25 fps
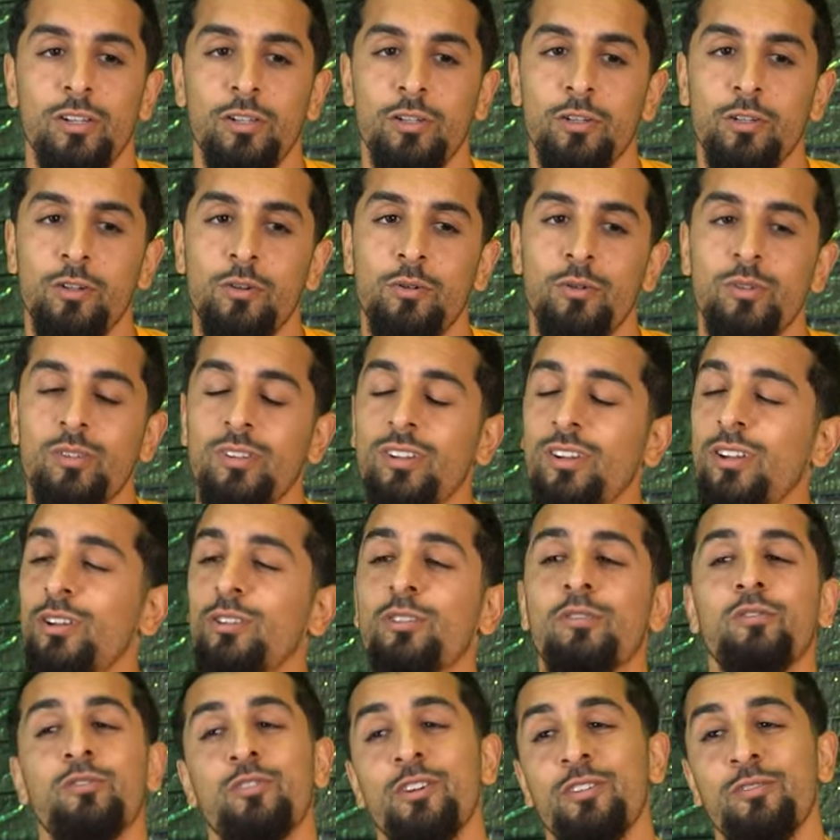You know, with a
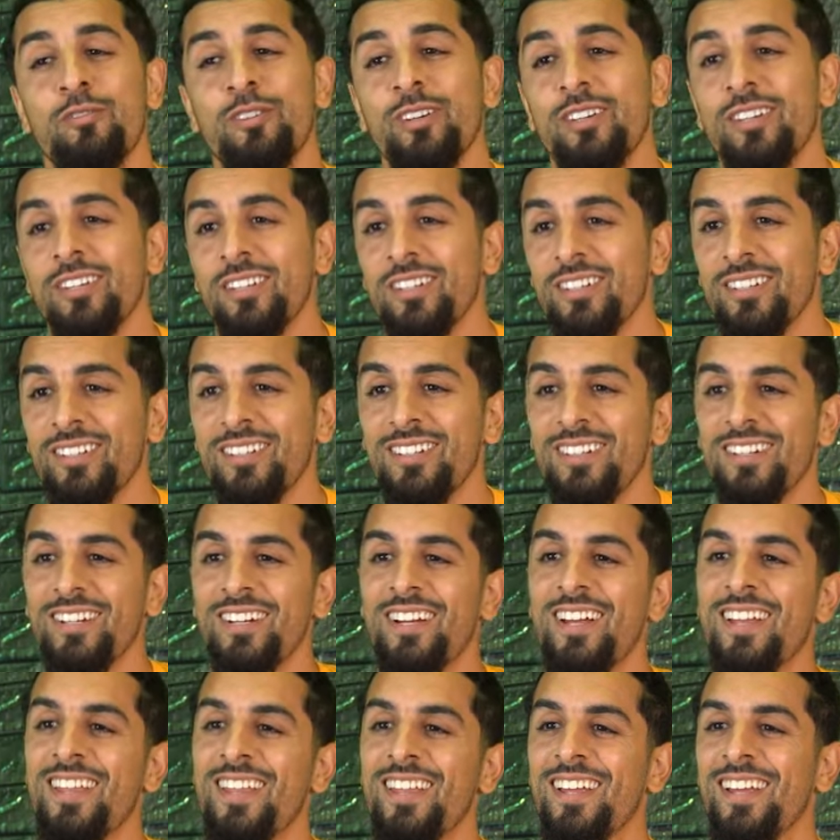lot of traffic,
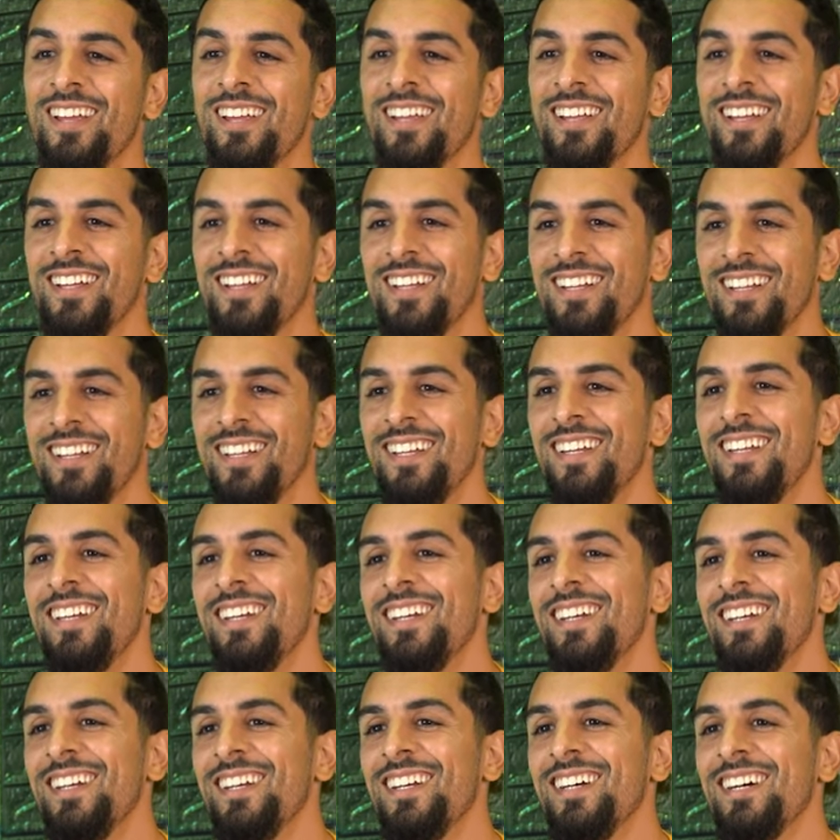
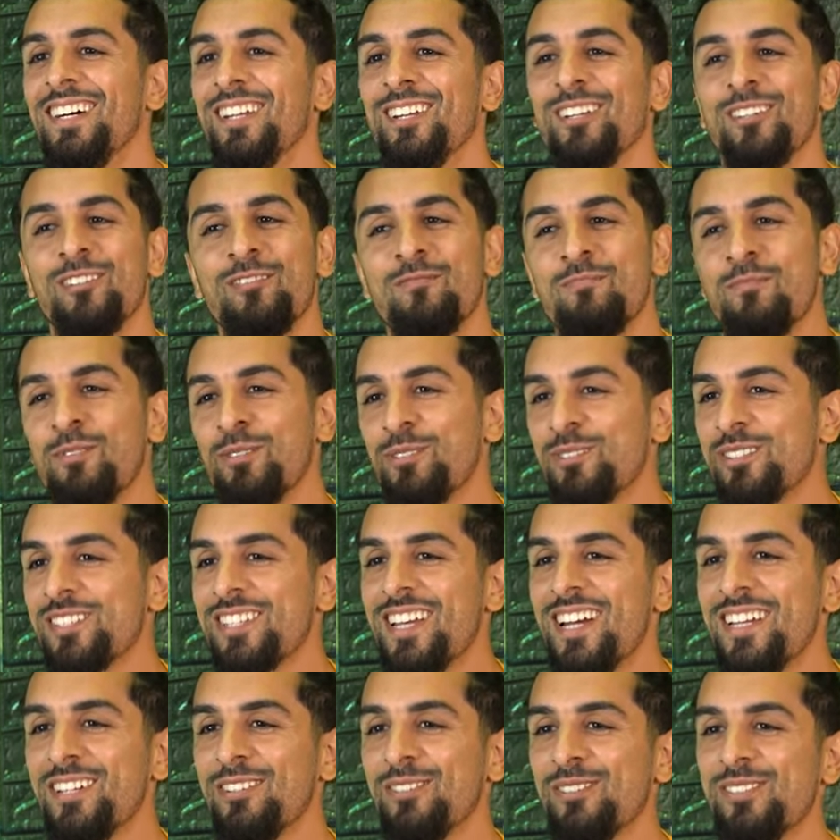a lot of
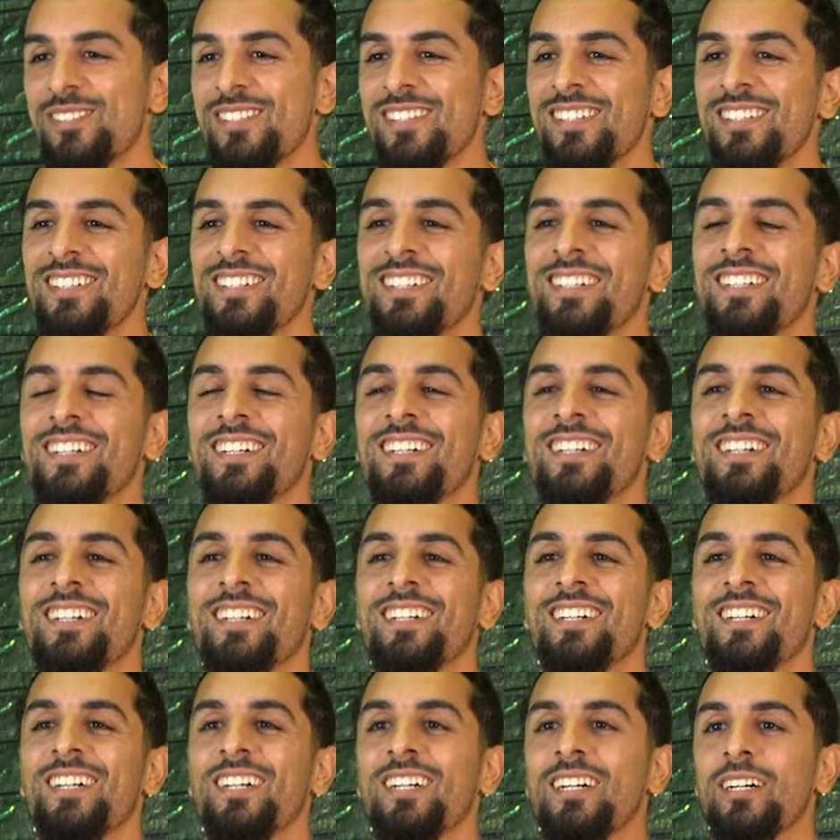motorcycles.
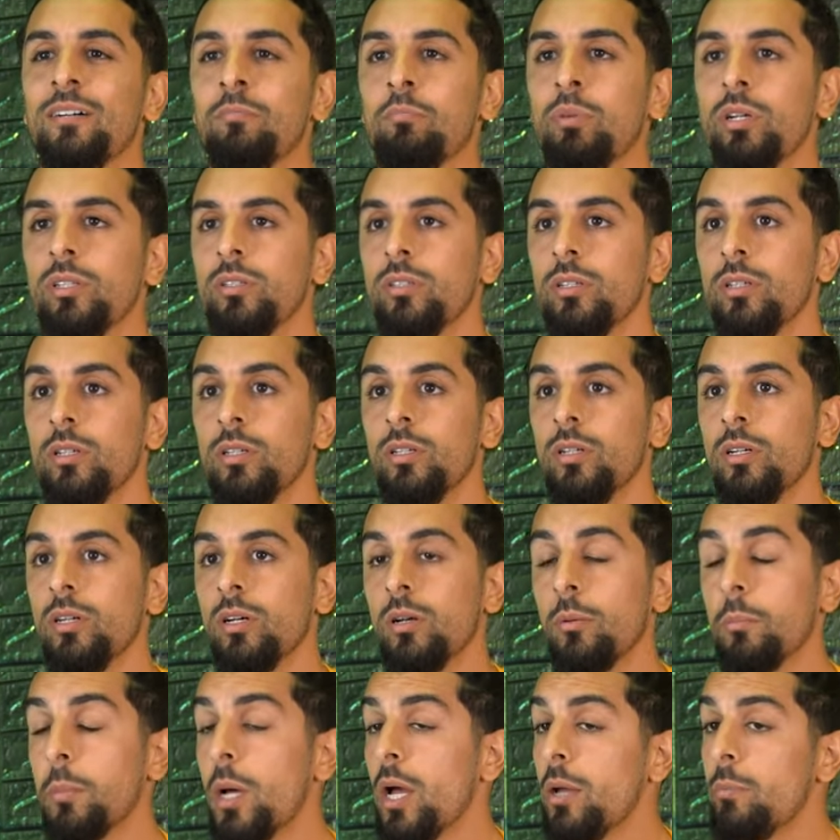But
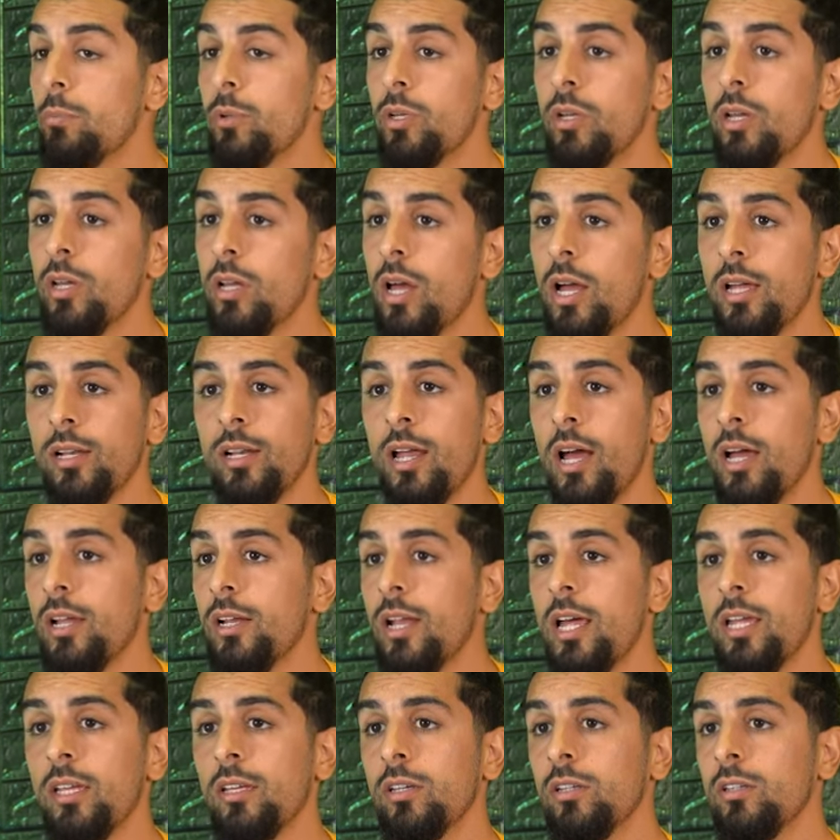I mean, I
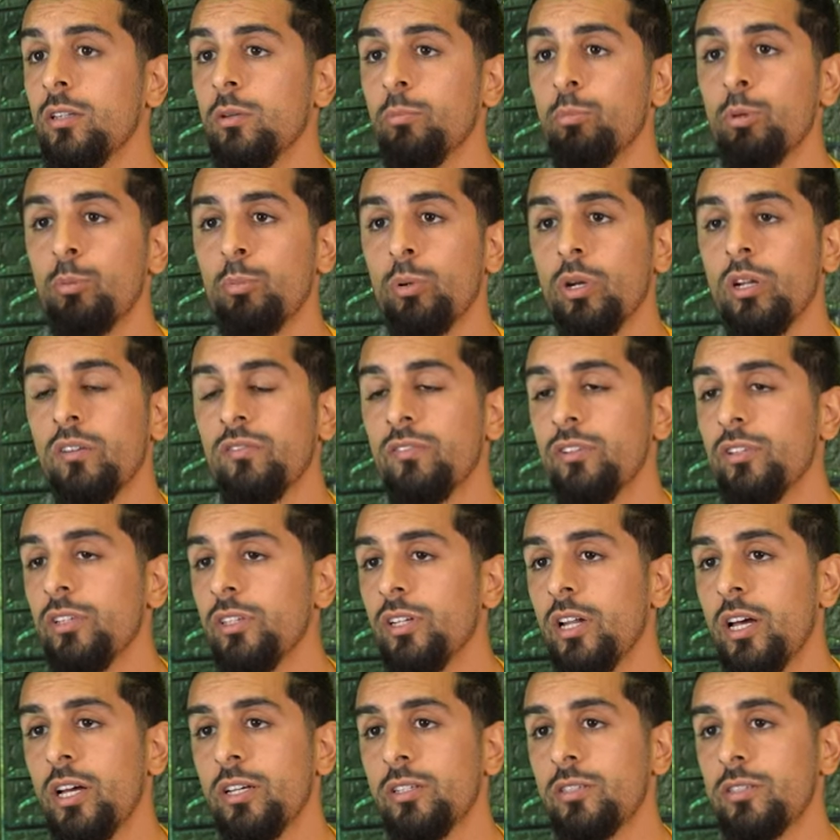like it. The people are
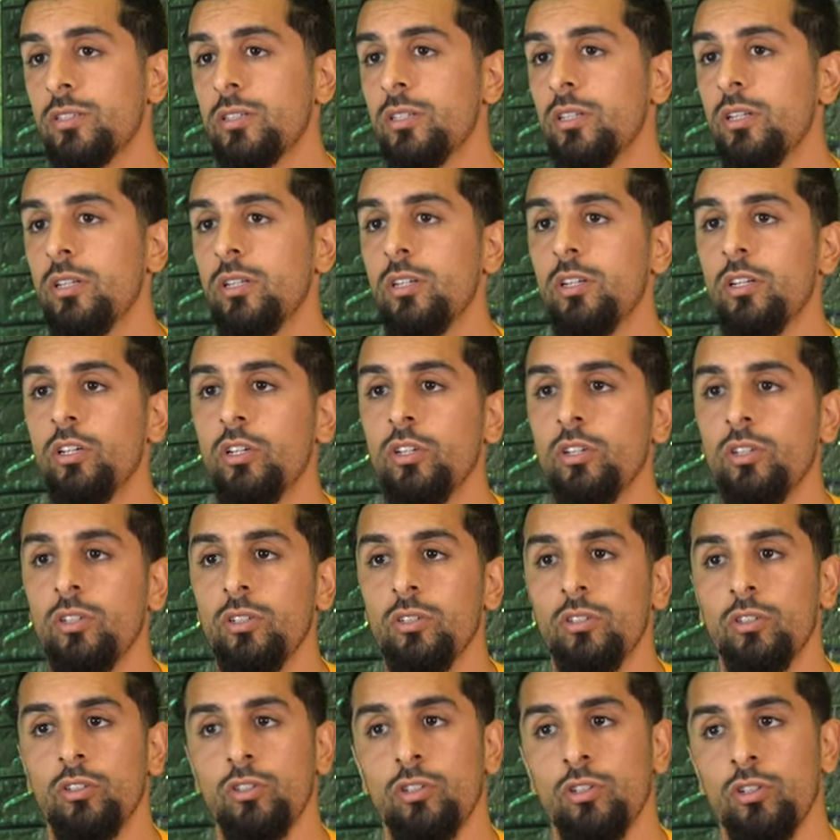very nice.
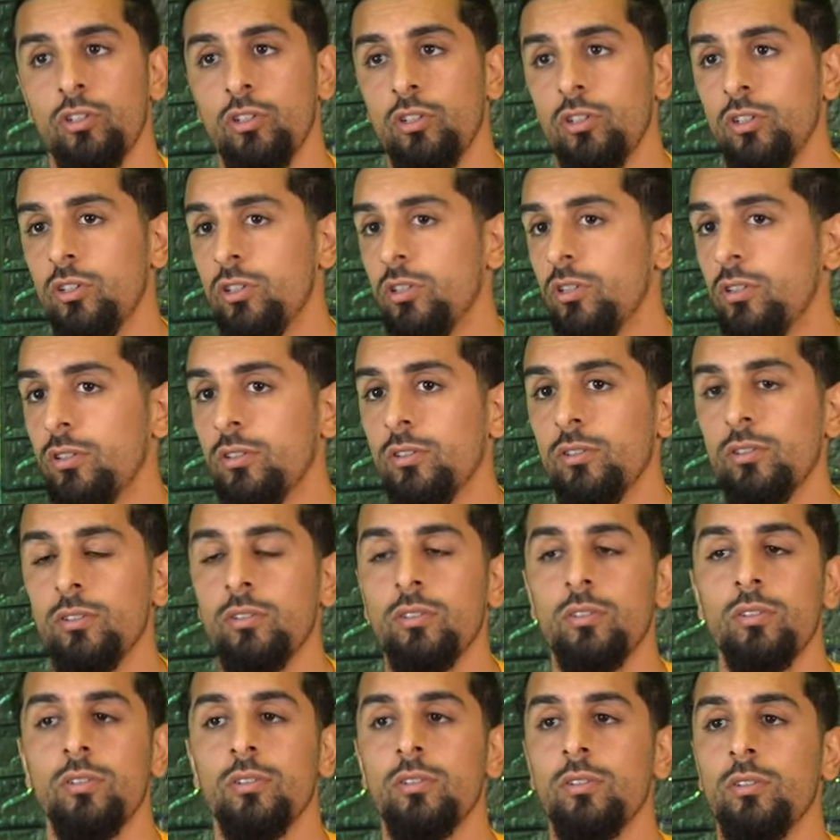
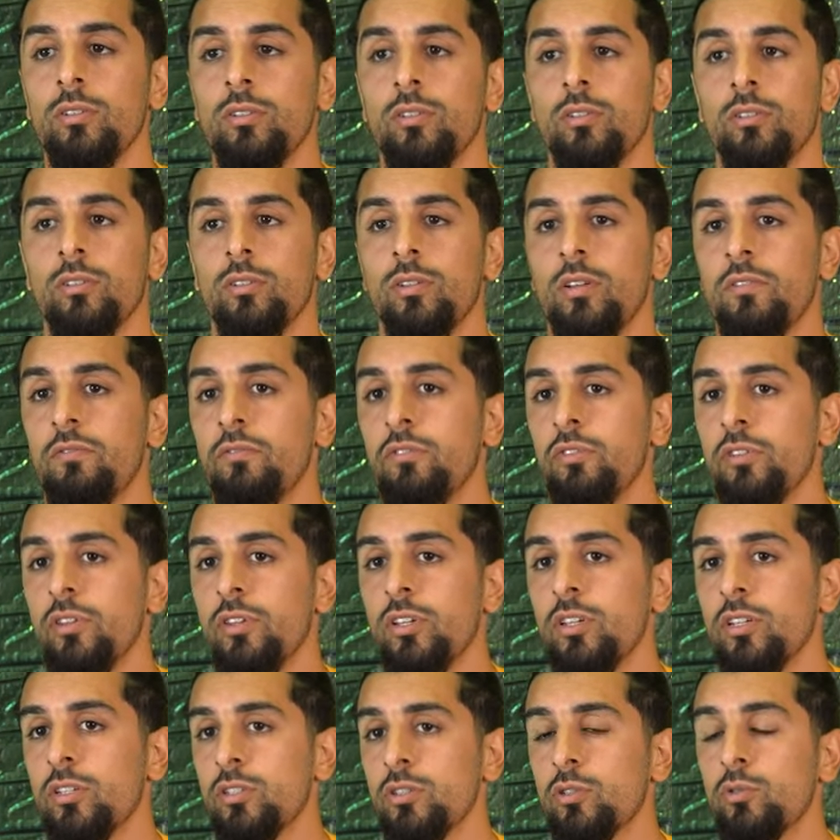
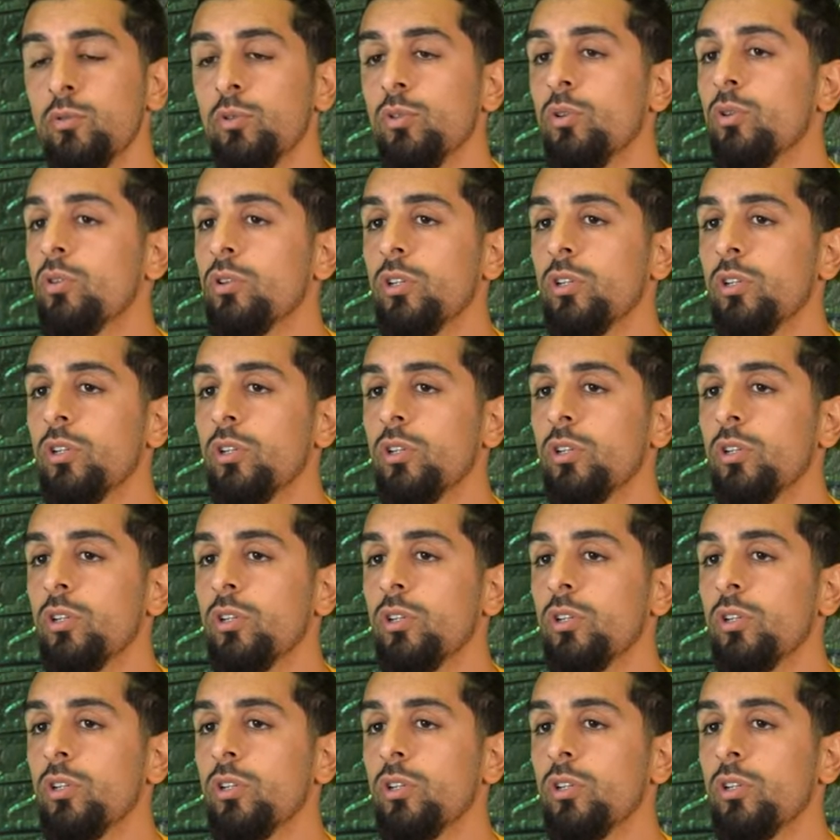Everything is good